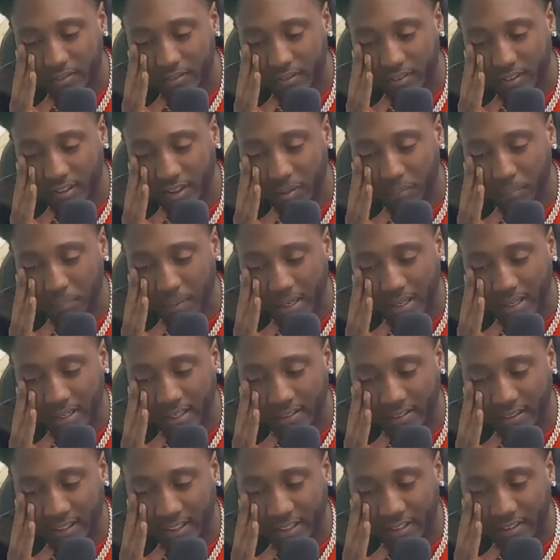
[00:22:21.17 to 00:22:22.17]
a bad
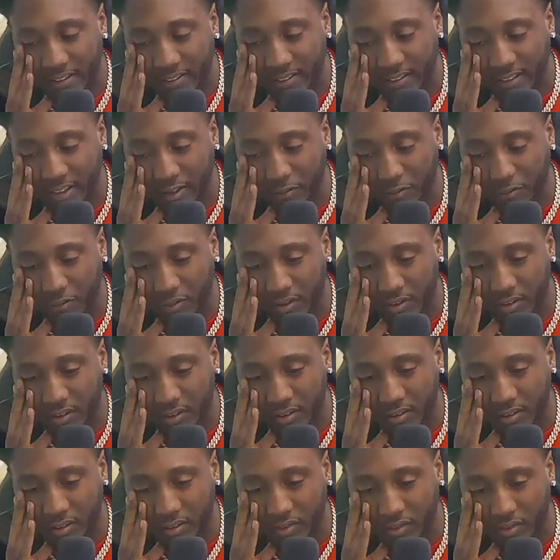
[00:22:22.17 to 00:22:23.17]
night in front
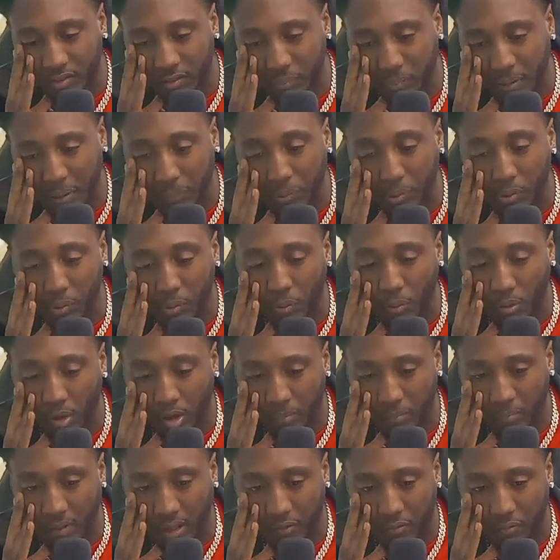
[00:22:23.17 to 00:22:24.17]
of people who weren't
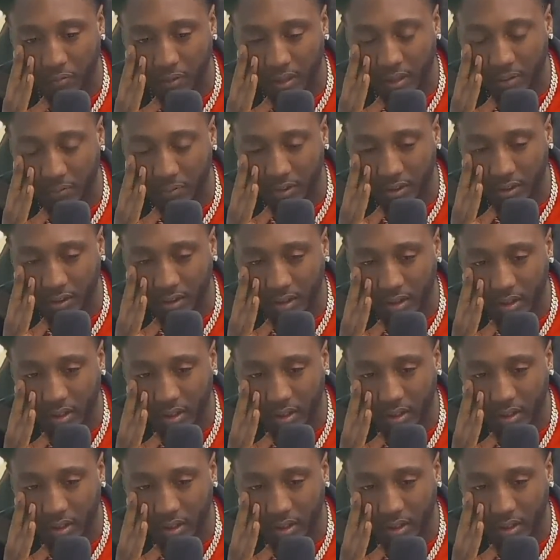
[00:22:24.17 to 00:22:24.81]
my family.